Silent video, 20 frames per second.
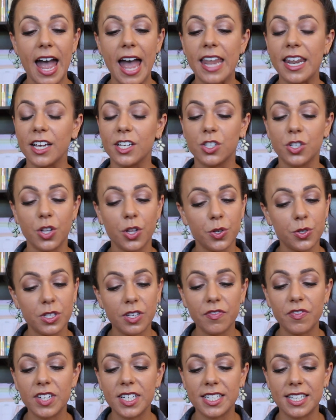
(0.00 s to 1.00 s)
An
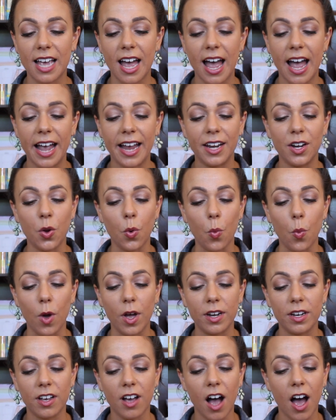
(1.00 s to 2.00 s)
exclusive design,
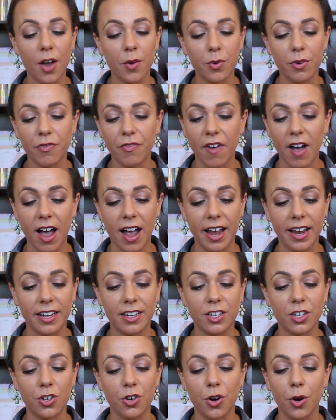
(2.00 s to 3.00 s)
one God
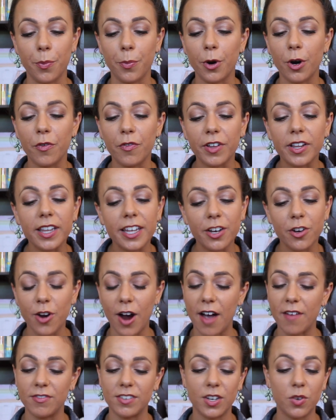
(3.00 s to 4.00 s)
refined, you're a perfectly
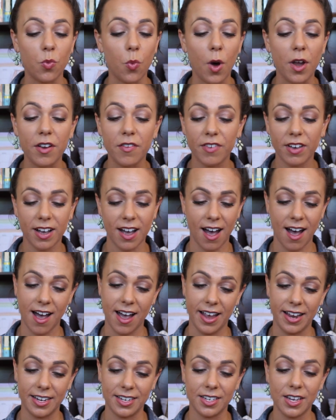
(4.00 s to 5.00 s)
crafted one of a
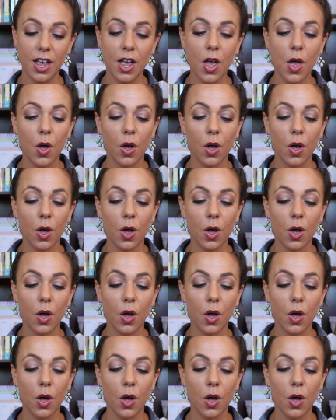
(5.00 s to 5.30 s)
kind,